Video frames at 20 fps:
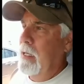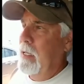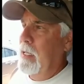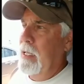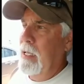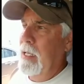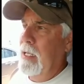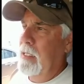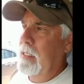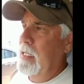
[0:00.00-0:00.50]

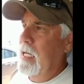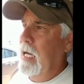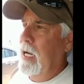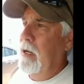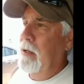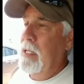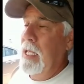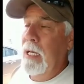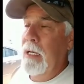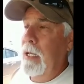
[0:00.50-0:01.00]
And
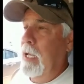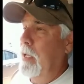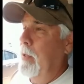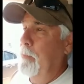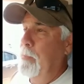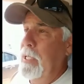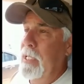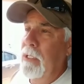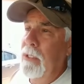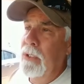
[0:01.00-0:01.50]
I
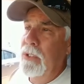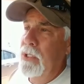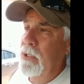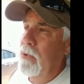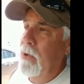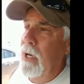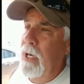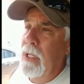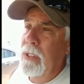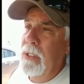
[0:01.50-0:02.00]
appeal to
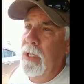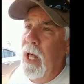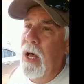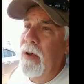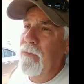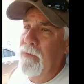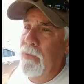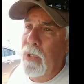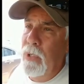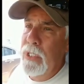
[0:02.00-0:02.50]
all law
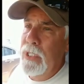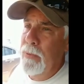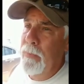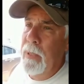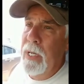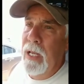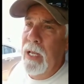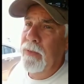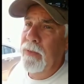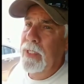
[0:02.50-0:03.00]

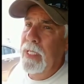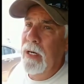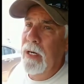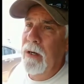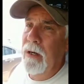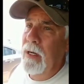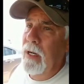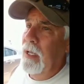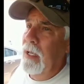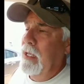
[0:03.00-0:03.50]
enforcement out
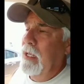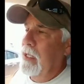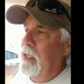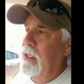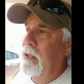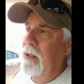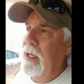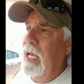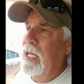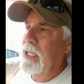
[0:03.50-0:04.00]
there.
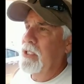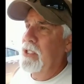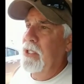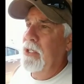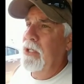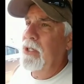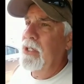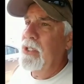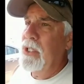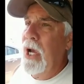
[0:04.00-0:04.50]
You guys,
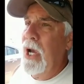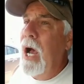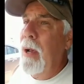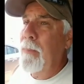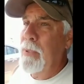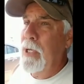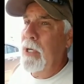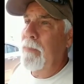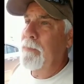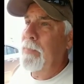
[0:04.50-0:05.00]
your
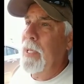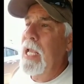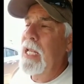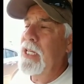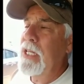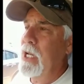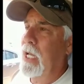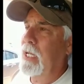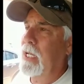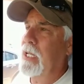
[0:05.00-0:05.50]
job, your
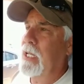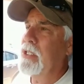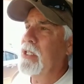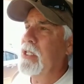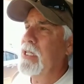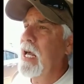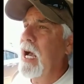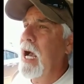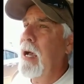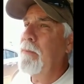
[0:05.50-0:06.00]
paycheck is
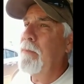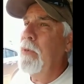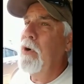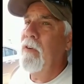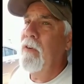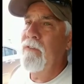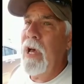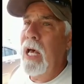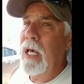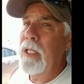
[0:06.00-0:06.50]
not
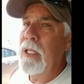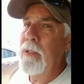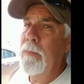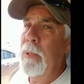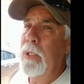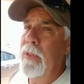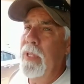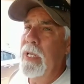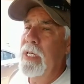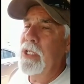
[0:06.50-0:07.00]
more
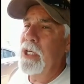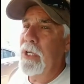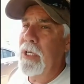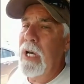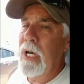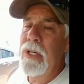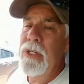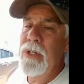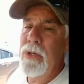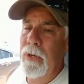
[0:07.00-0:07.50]
valuable than your
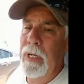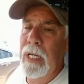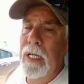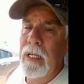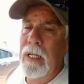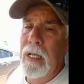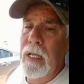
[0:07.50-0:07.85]
country.